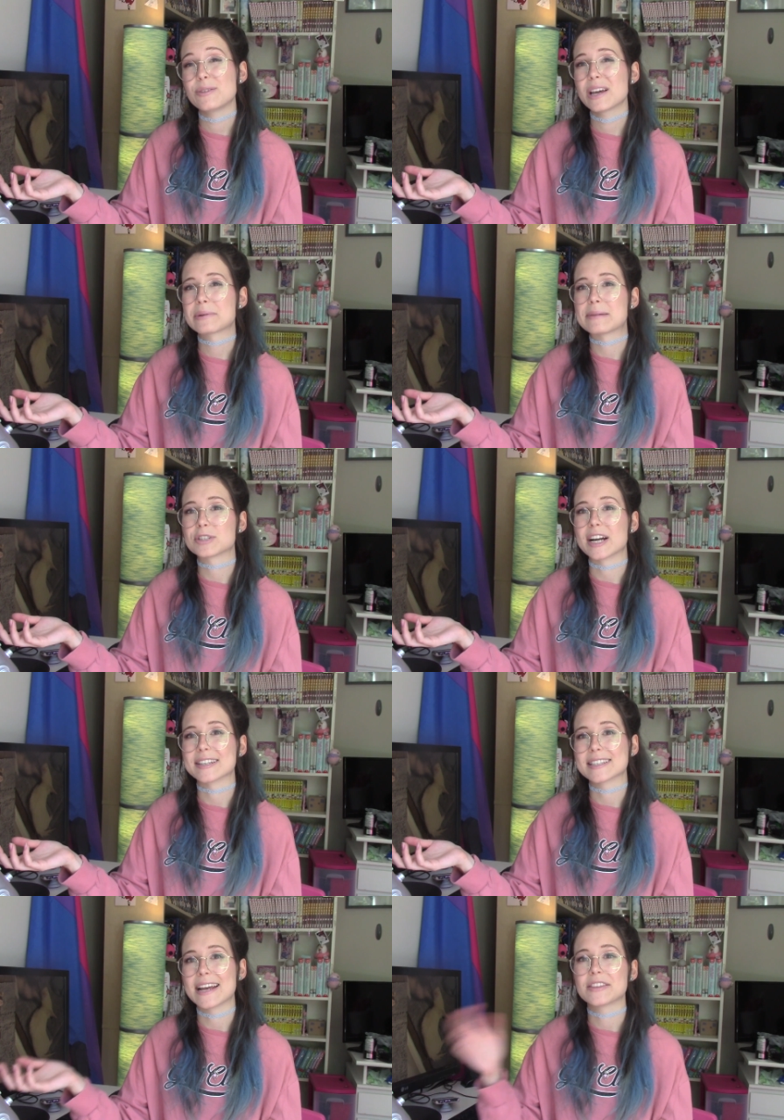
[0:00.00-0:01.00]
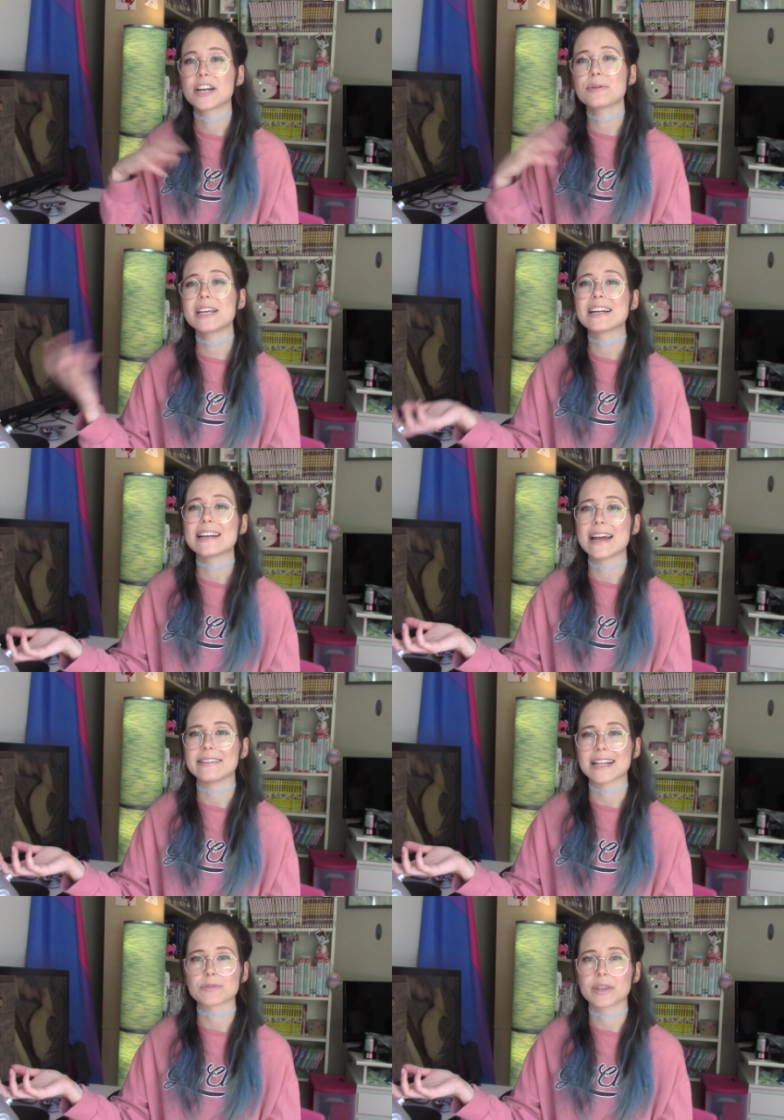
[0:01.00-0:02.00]
You get what I'm trying to say. They don't eat at night,
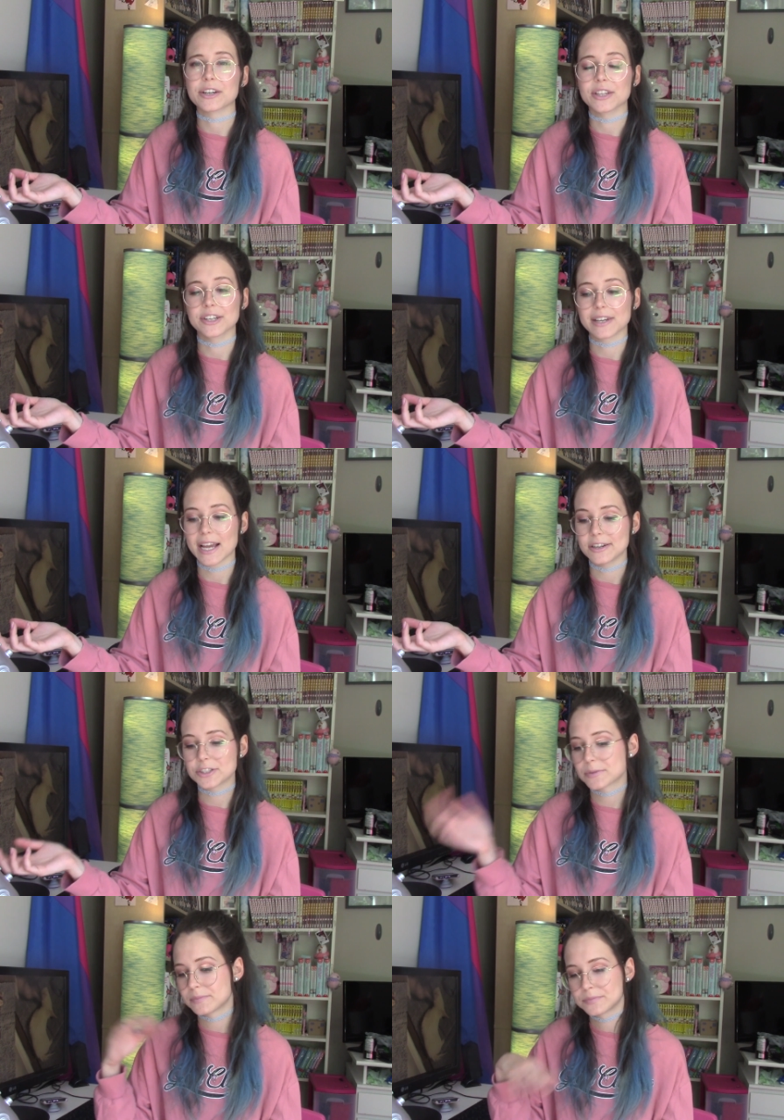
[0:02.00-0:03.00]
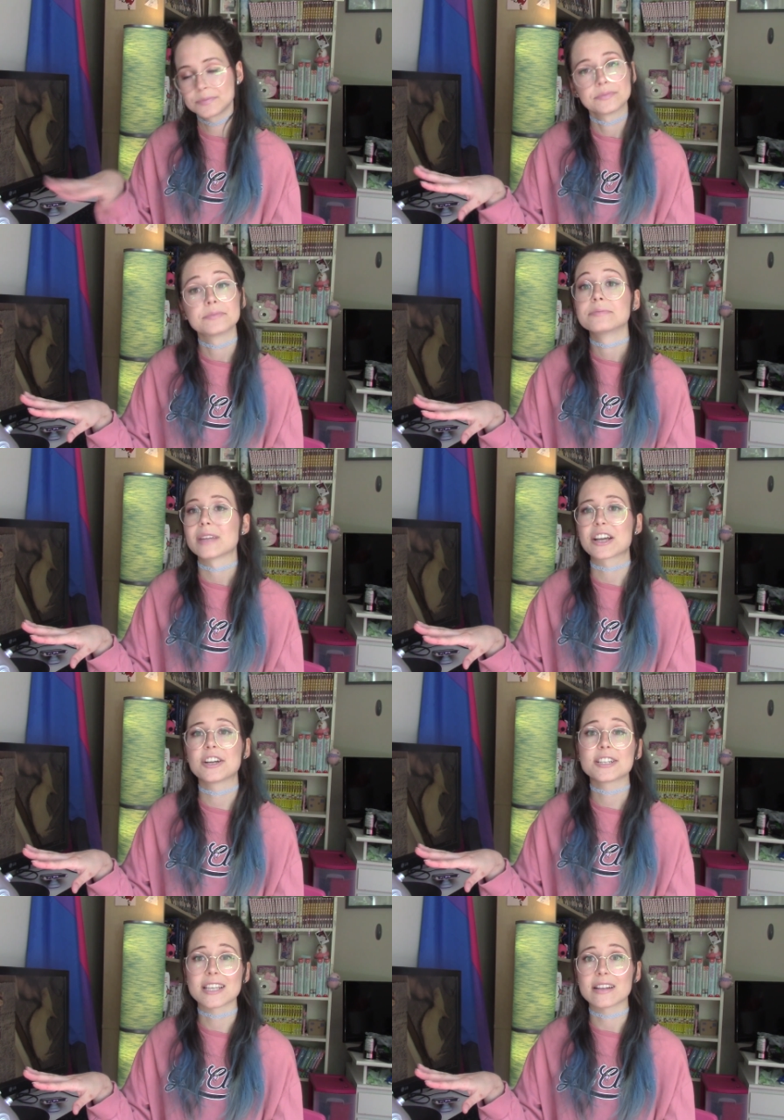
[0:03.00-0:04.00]
and that's when they're in their cage. I
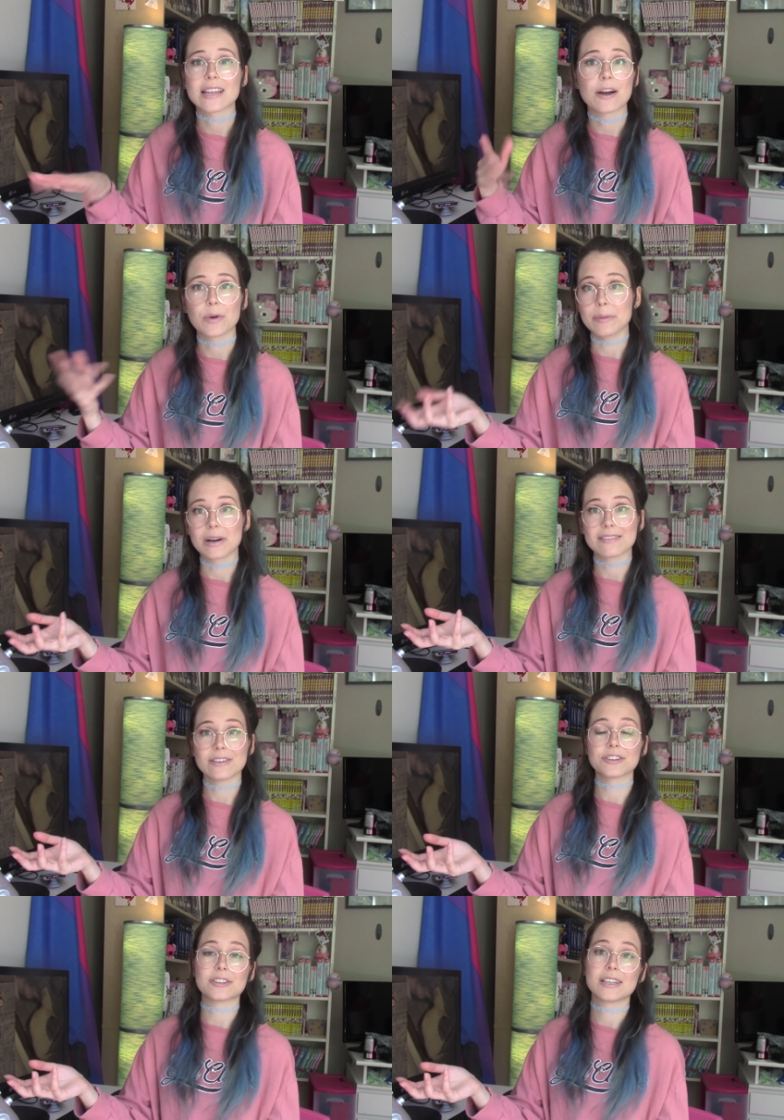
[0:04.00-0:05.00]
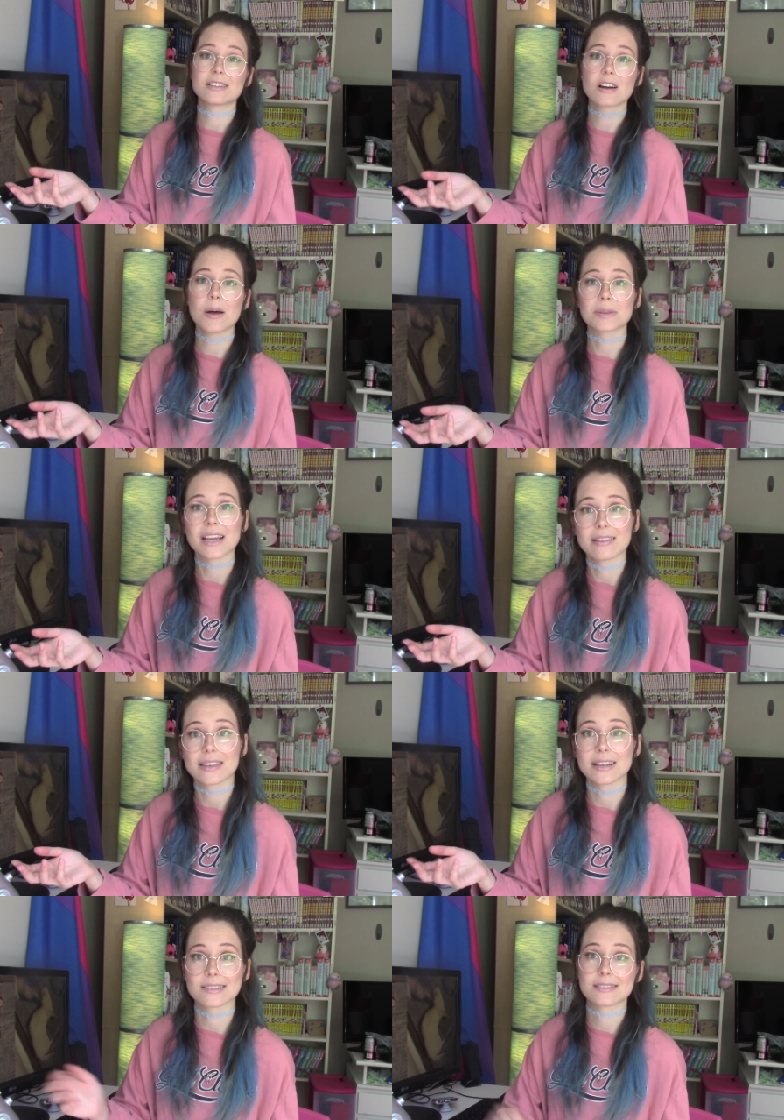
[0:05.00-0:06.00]
could have said it that way, but I felt the need to complicate
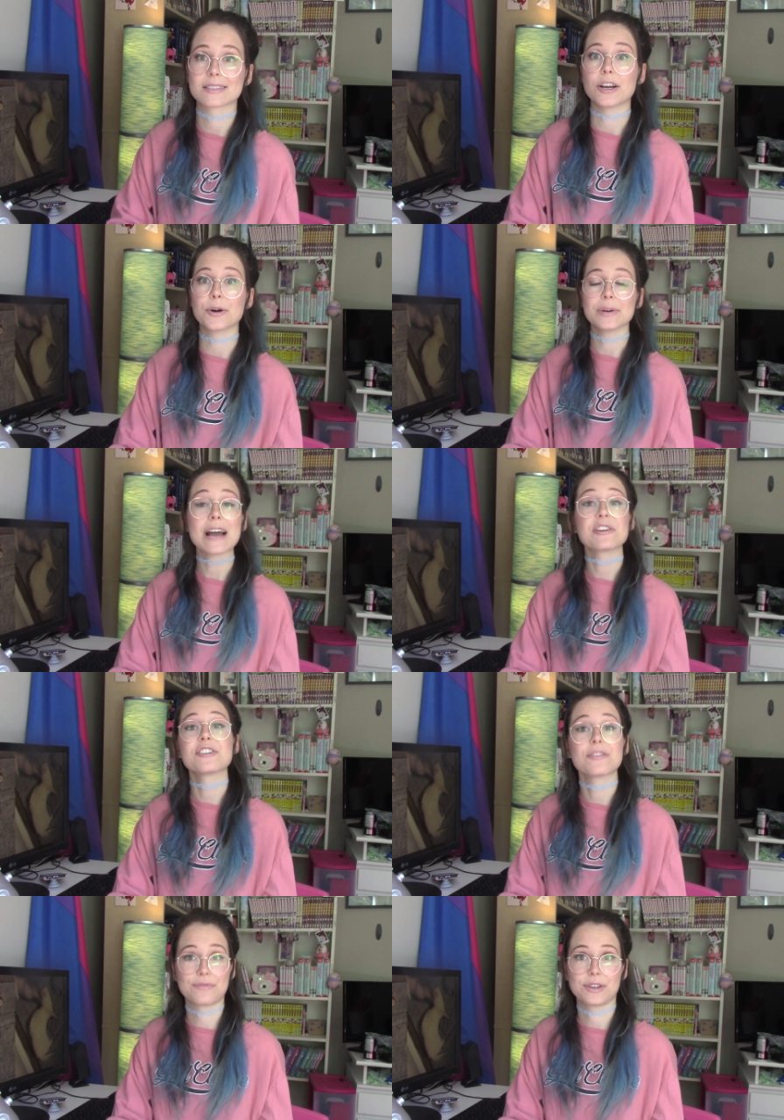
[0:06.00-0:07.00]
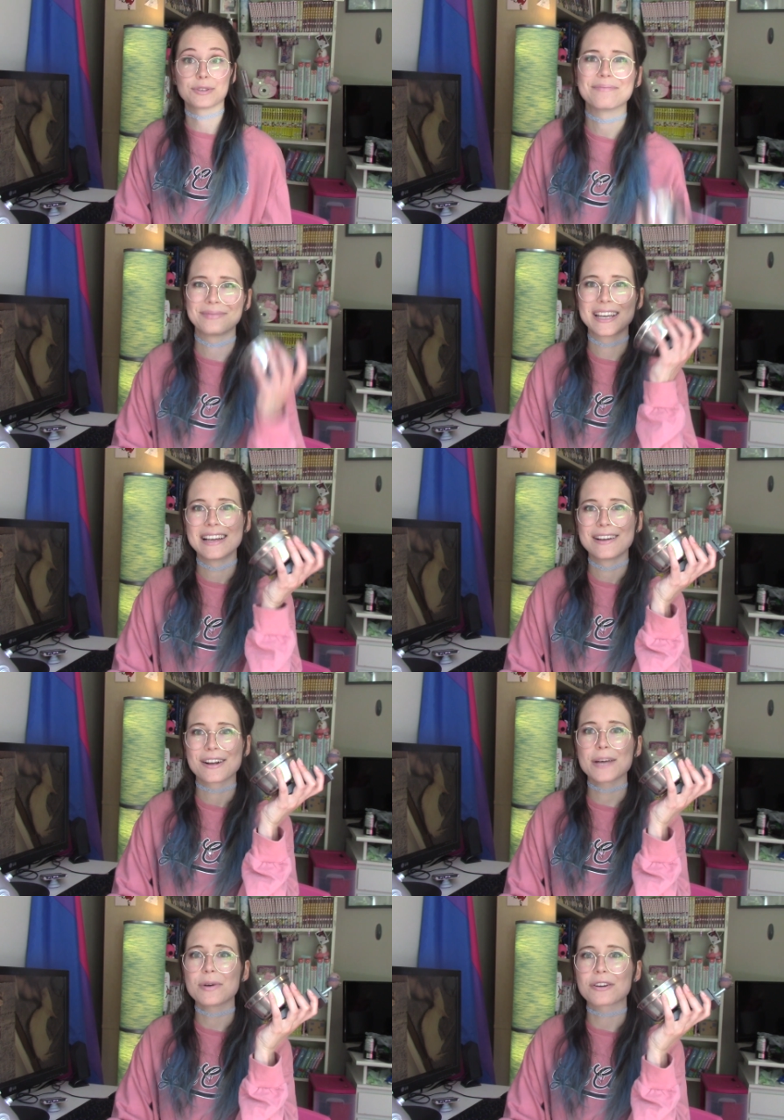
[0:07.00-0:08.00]
things, so now you're confused.
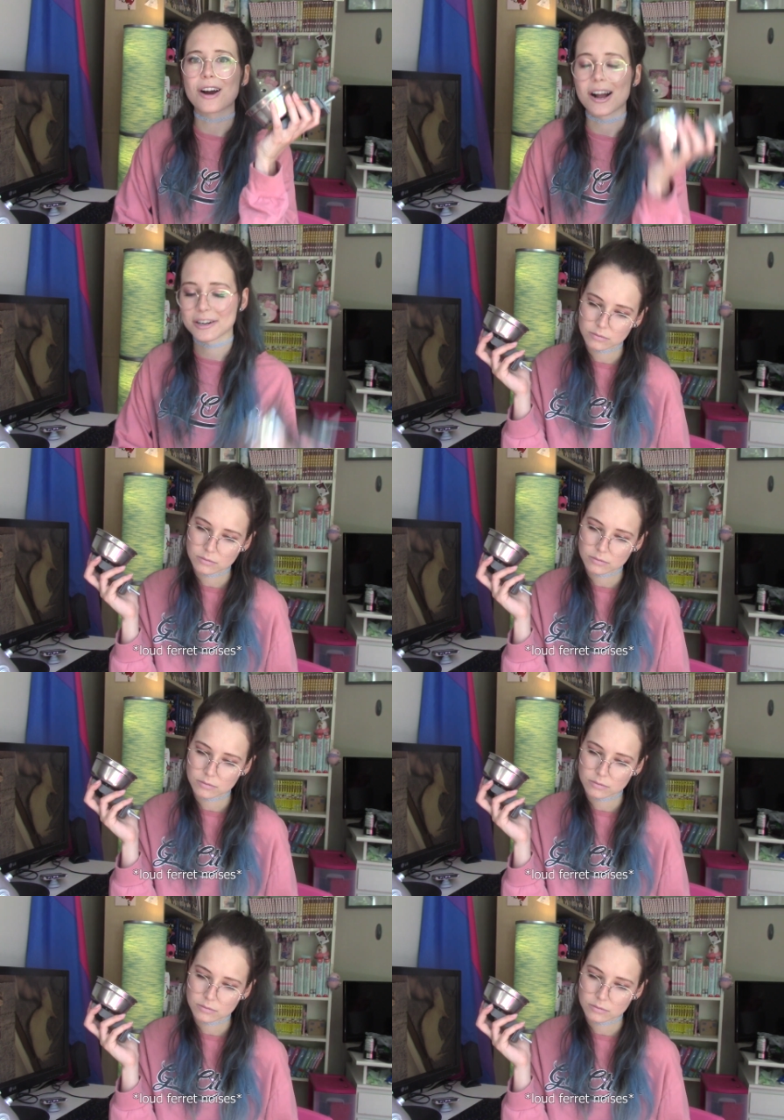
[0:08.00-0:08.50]
Clip-on crock.